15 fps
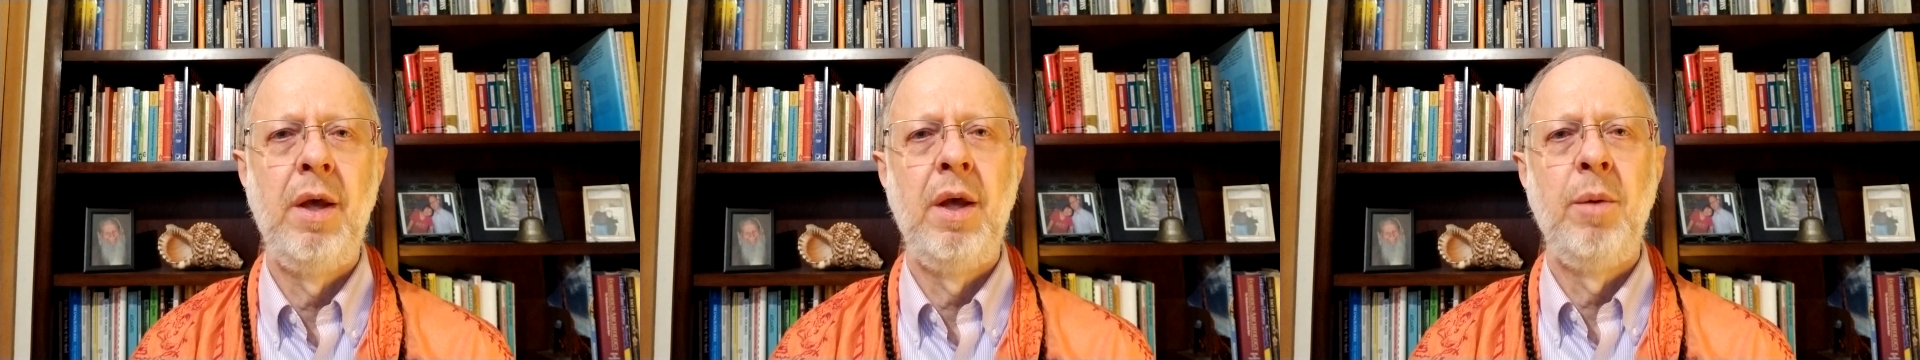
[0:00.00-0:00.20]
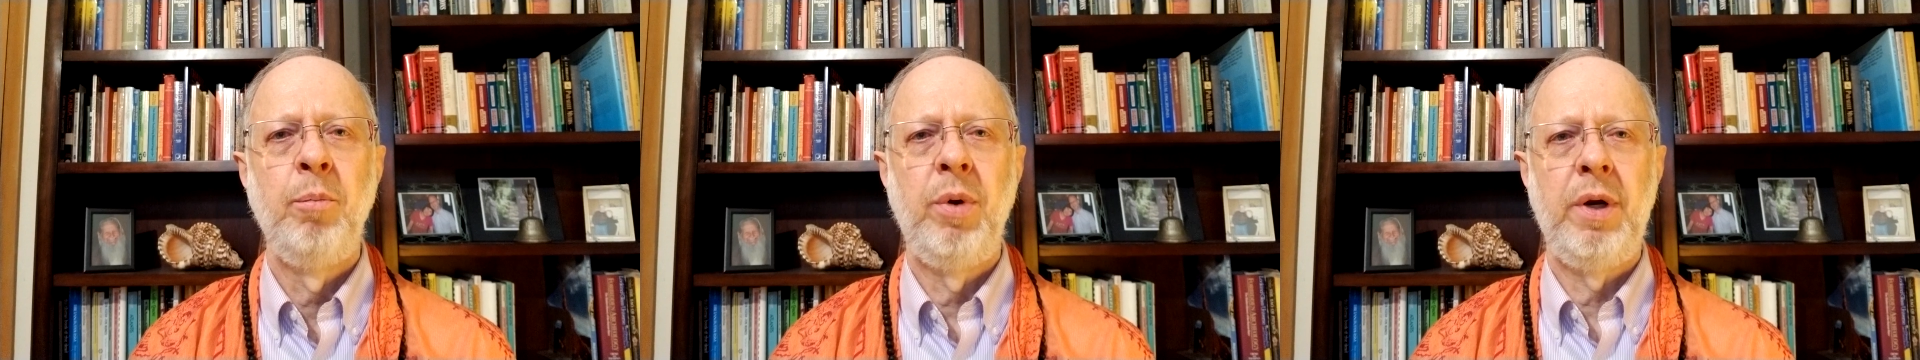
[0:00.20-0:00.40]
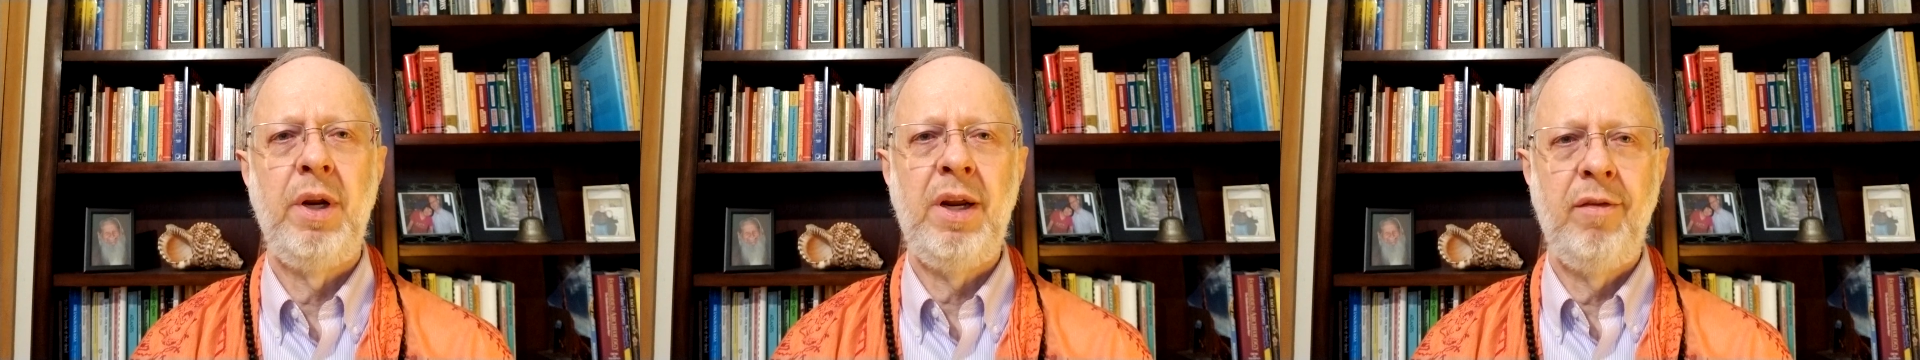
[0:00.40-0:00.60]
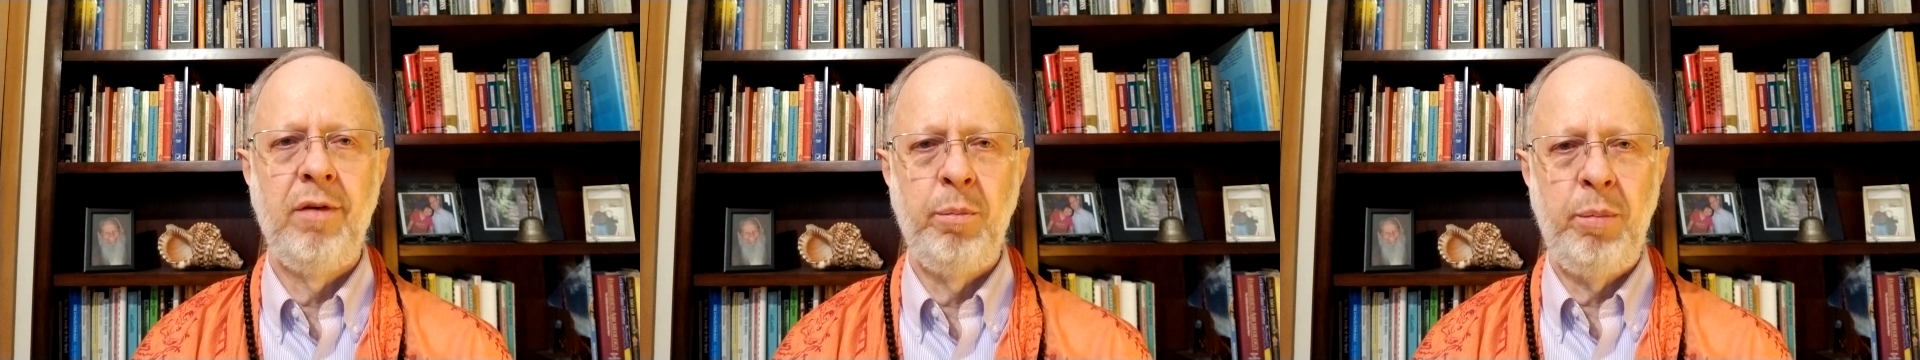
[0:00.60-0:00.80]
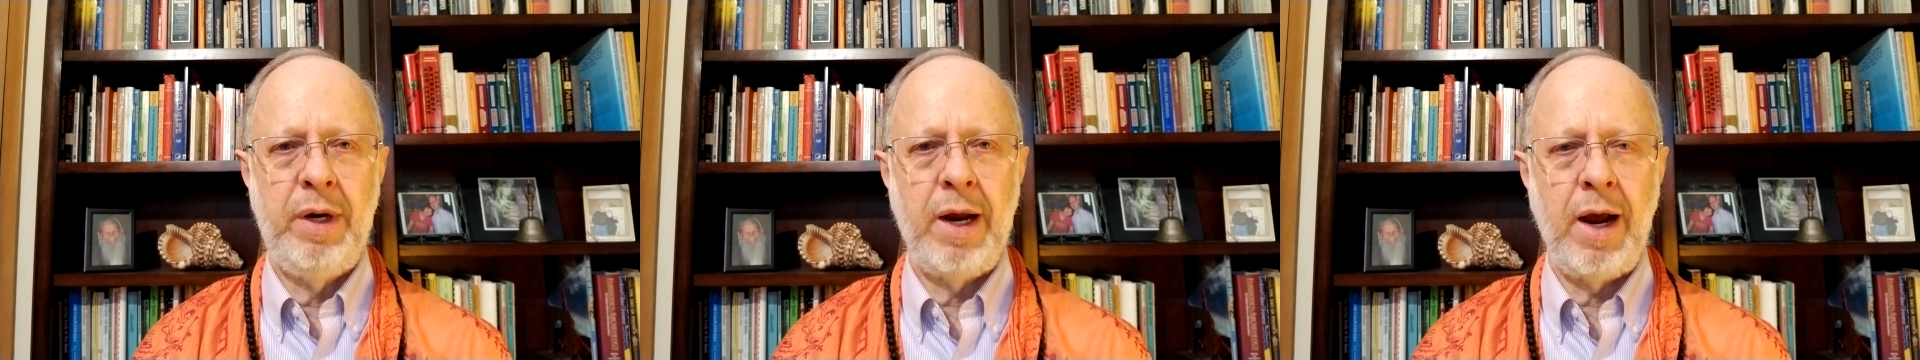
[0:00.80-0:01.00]
but even
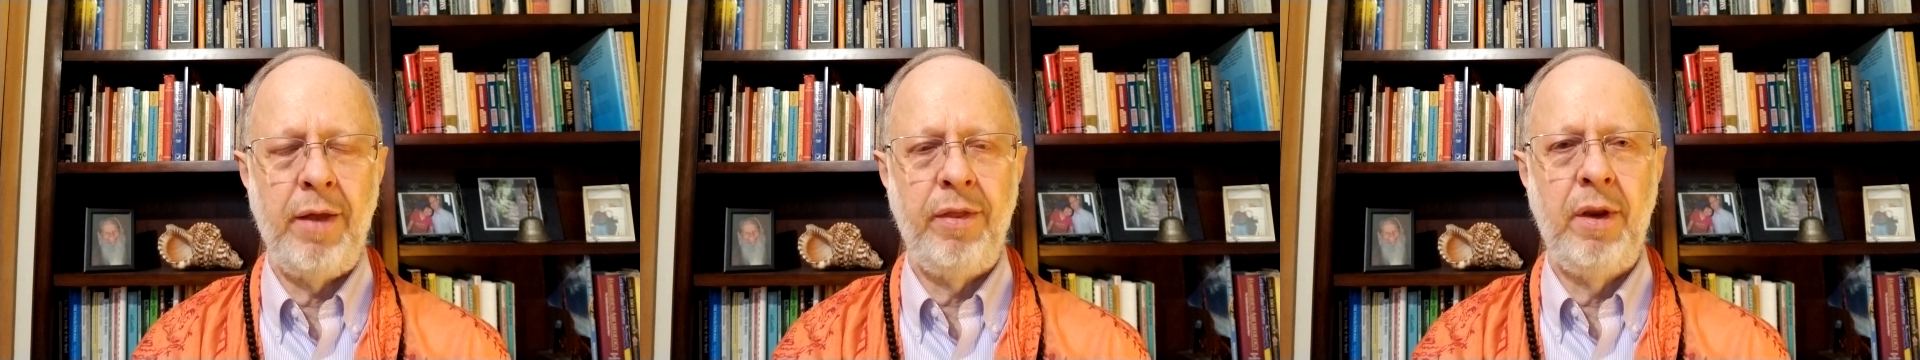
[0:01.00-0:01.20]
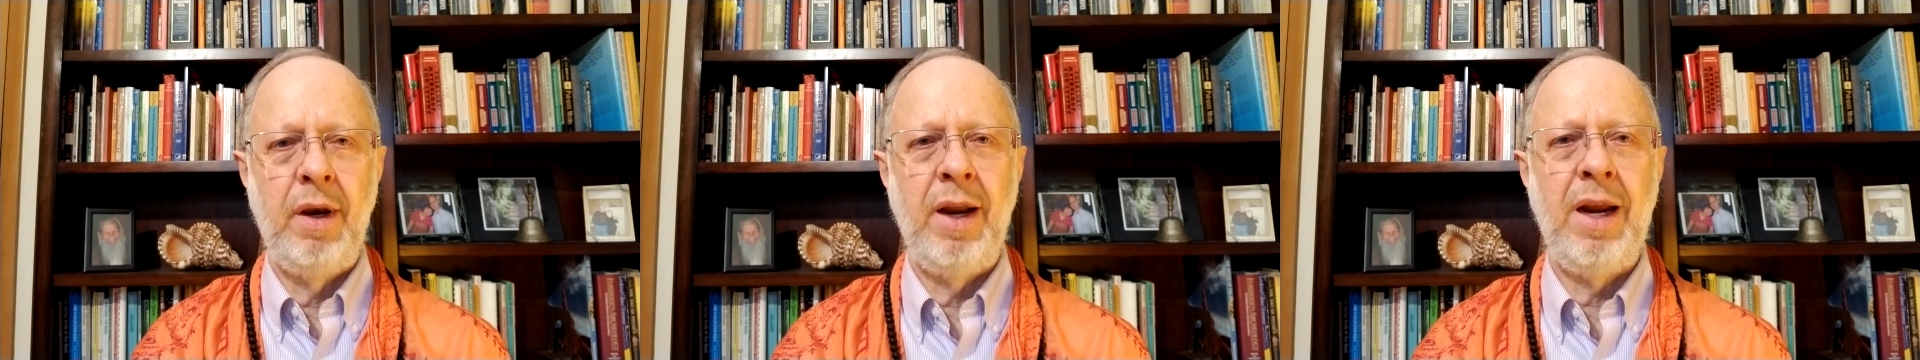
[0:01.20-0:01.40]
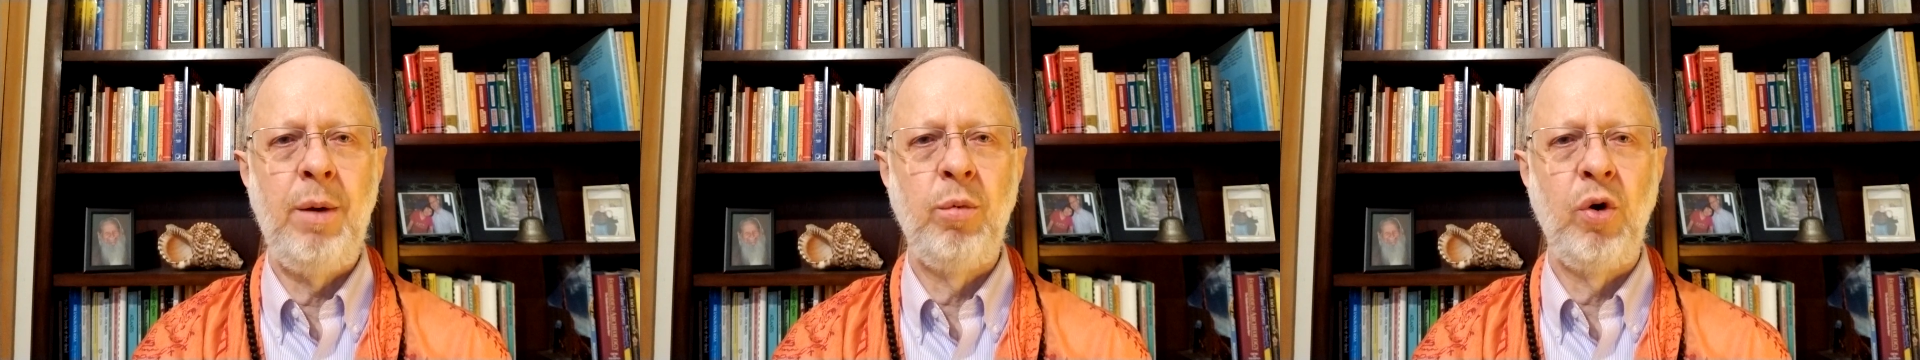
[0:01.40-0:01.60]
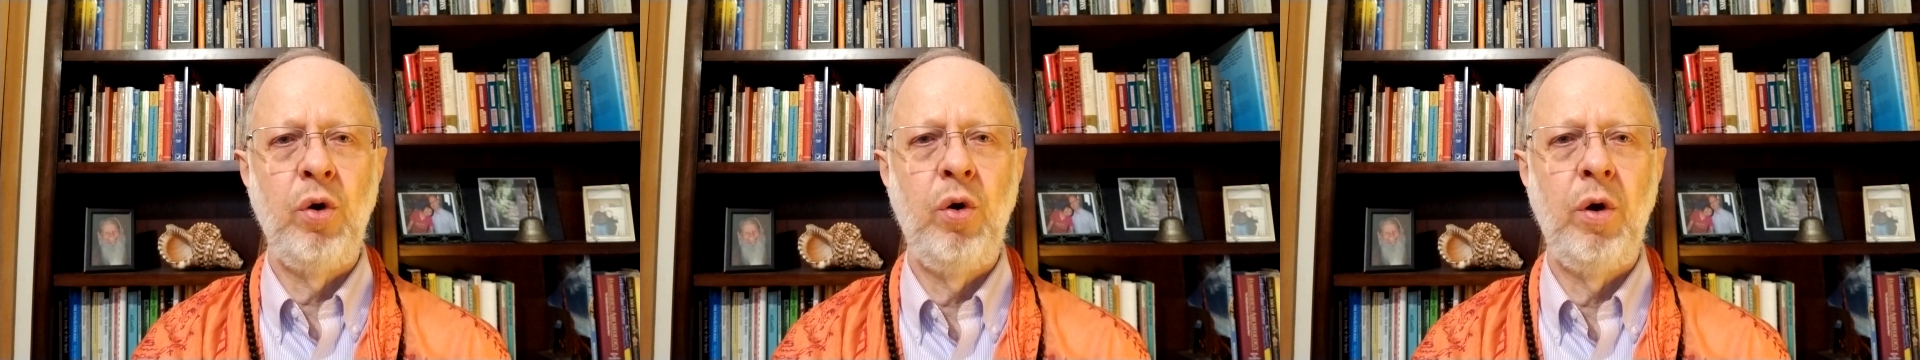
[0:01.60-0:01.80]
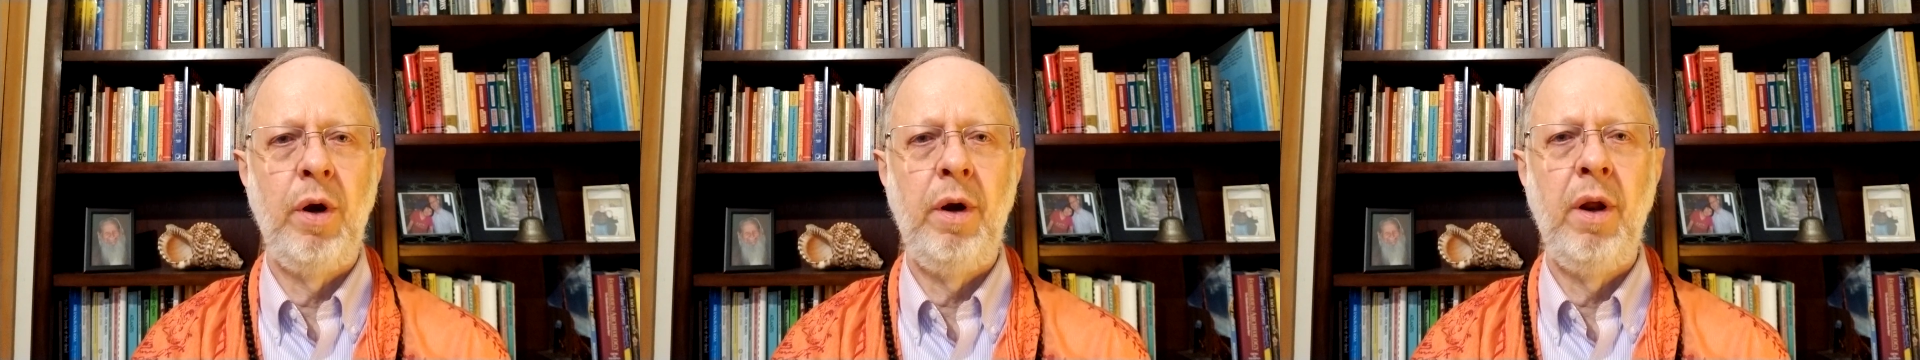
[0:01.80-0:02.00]
beyond the
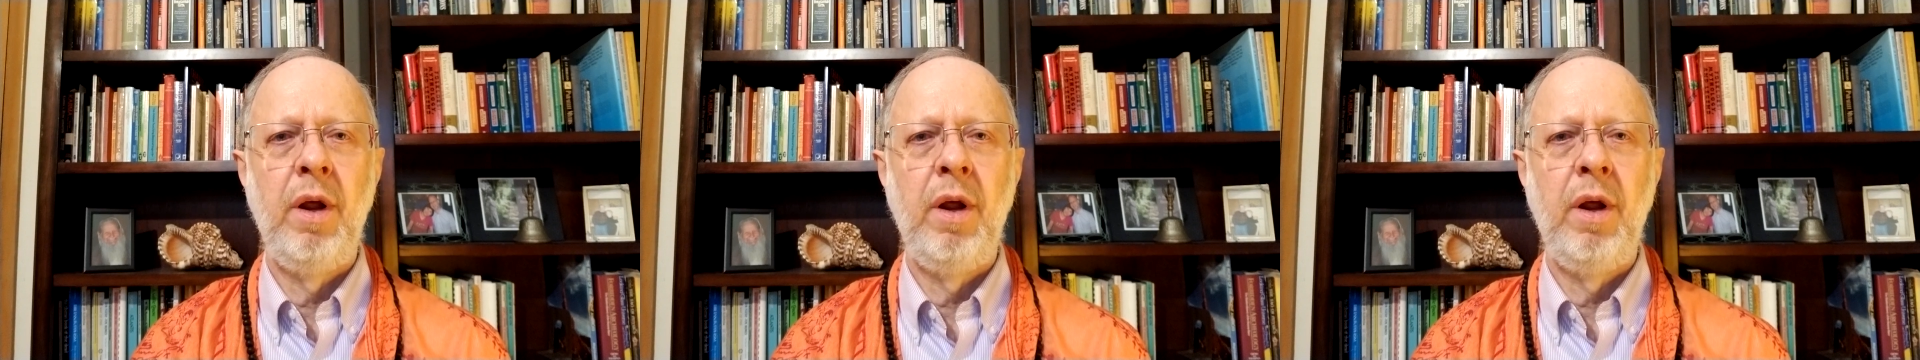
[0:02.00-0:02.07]
neighborhood,